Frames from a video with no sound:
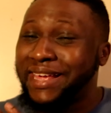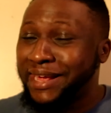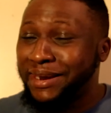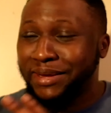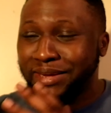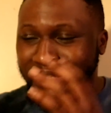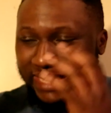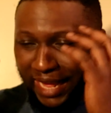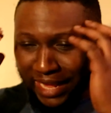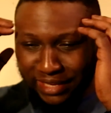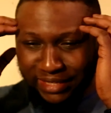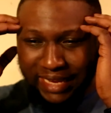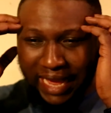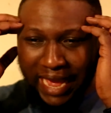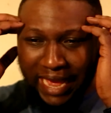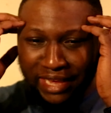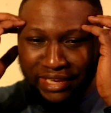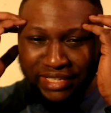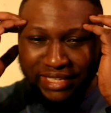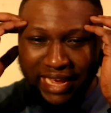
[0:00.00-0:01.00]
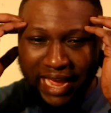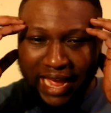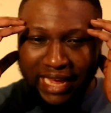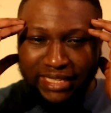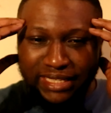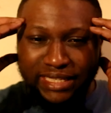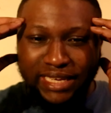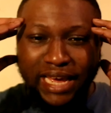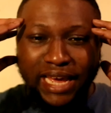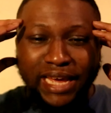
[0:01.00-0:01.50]
because I just
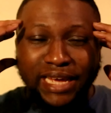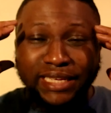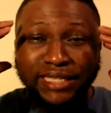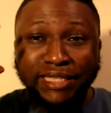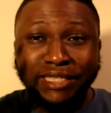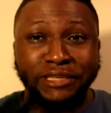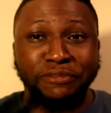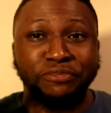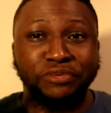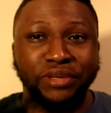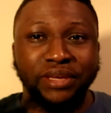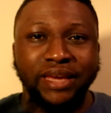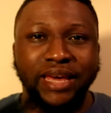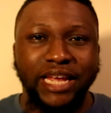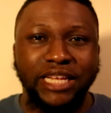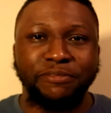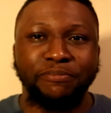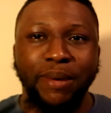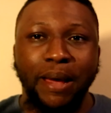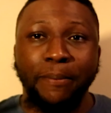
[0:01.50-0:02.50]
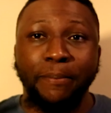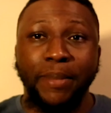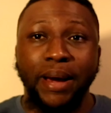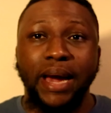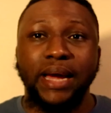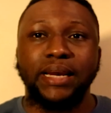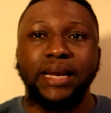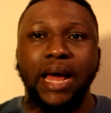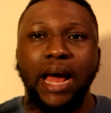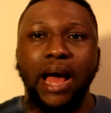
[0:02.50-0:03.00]
can't seem to get my
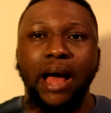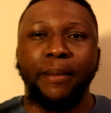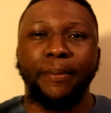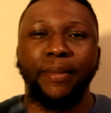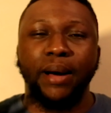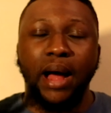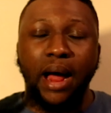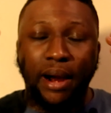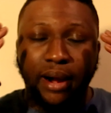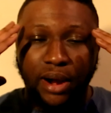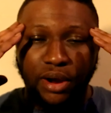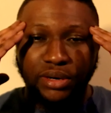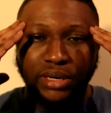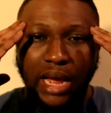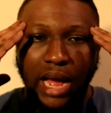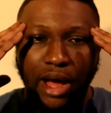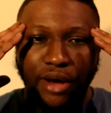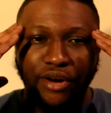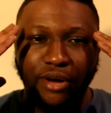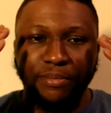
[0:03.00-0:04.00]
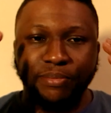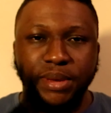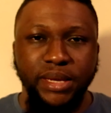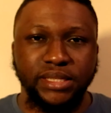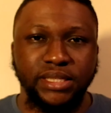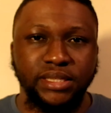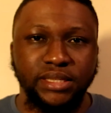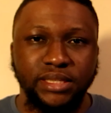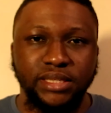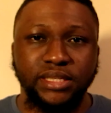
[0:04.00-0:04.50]
mind up around how
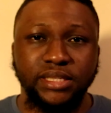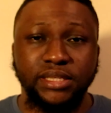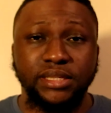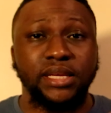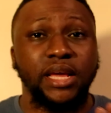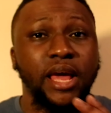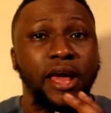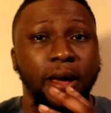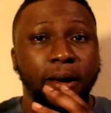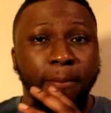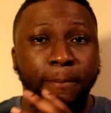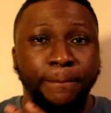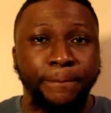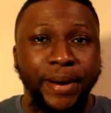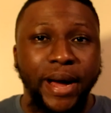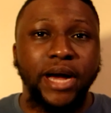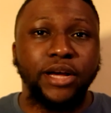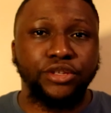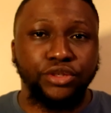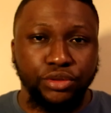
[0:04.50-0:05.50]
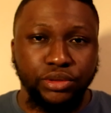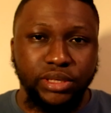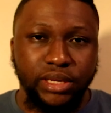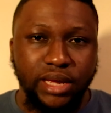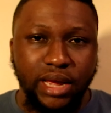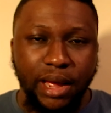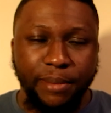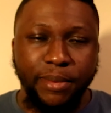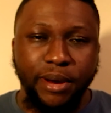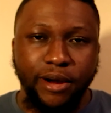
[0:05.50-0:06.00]
amazing this is. Back to the
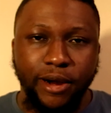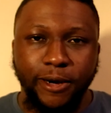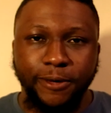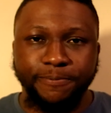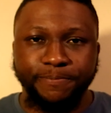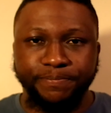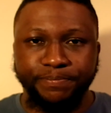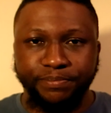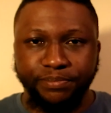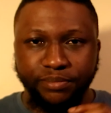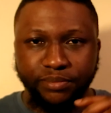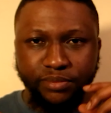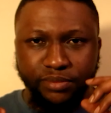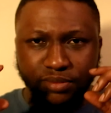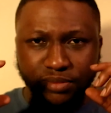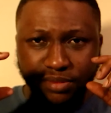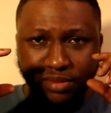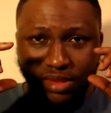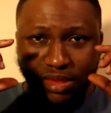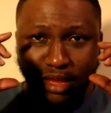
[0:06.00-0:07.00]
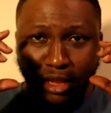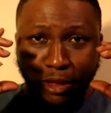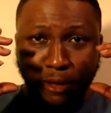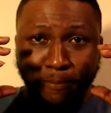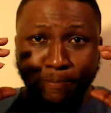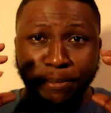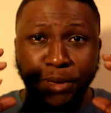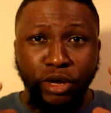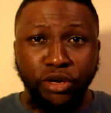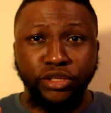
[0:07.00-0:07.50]
camera,
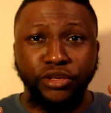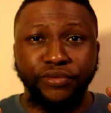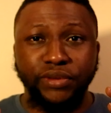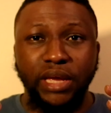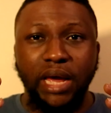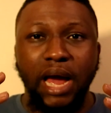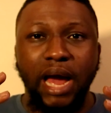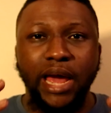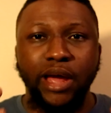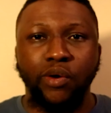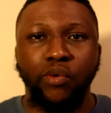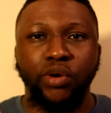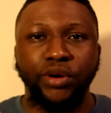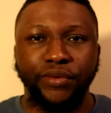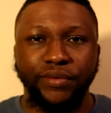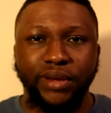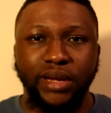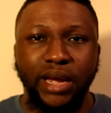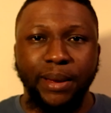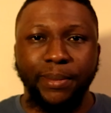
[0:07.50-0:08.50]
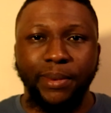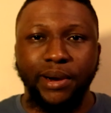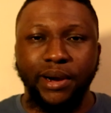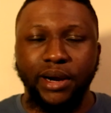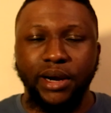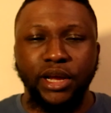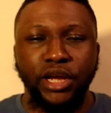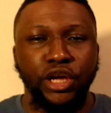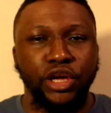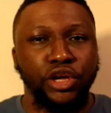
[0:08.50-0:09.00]
because of the high quality of the
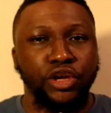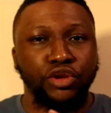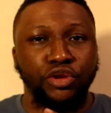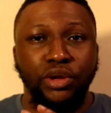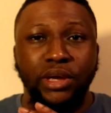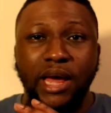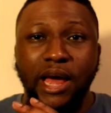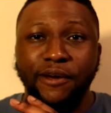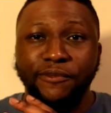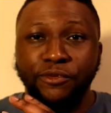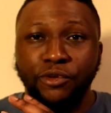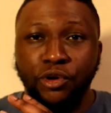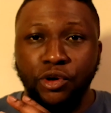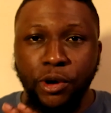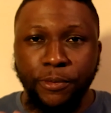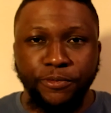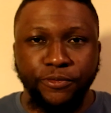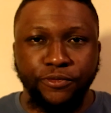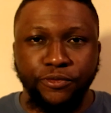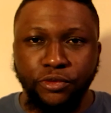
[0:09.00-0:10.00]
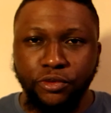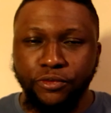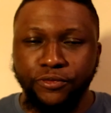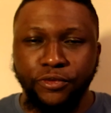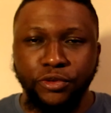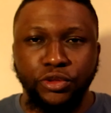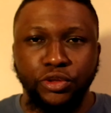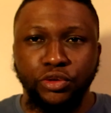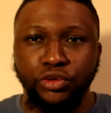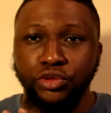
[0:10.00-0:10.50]
camera, you can have crop
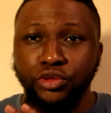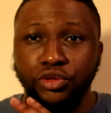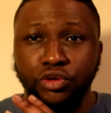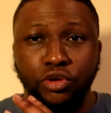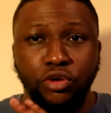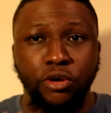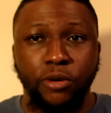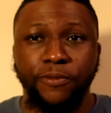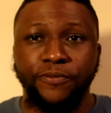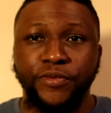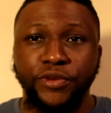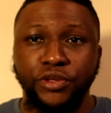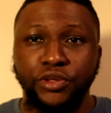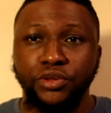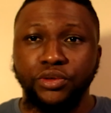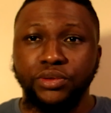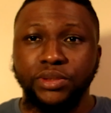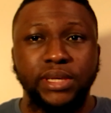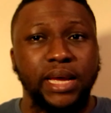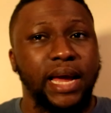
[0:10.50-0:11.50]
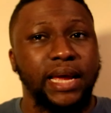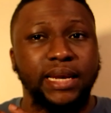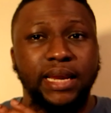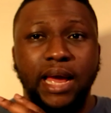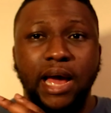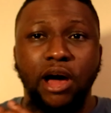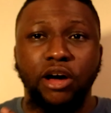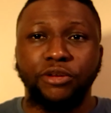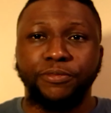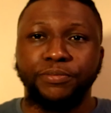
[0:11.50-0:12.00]
photos, crop videos, and
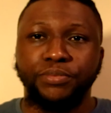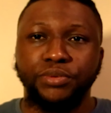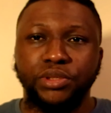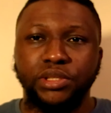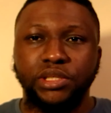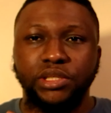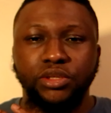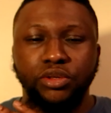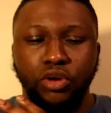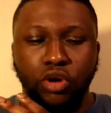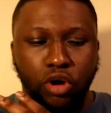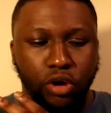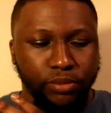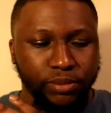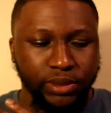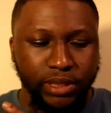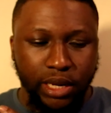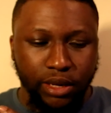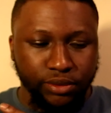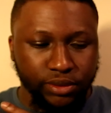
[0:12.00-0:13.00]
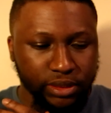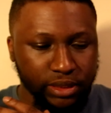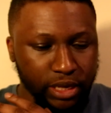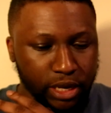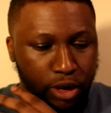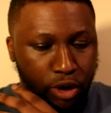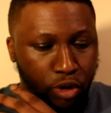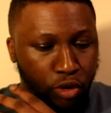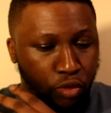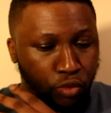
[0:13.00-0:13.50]
the output still comes out
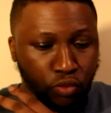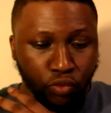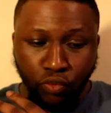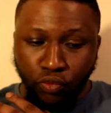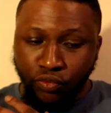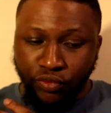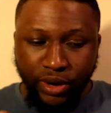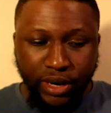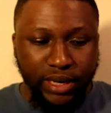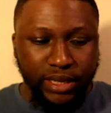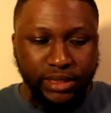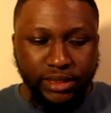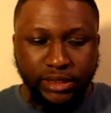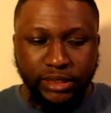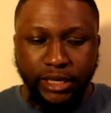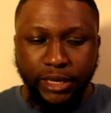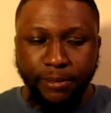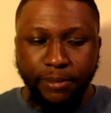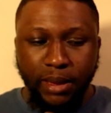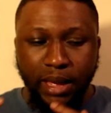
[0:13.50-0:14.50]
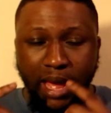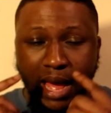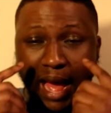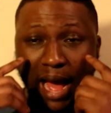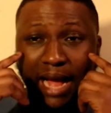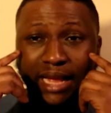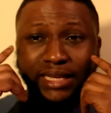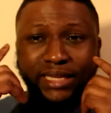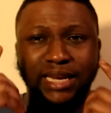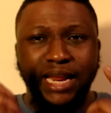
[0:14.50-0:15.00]
really the same.
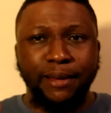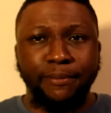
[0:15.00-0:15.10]
And did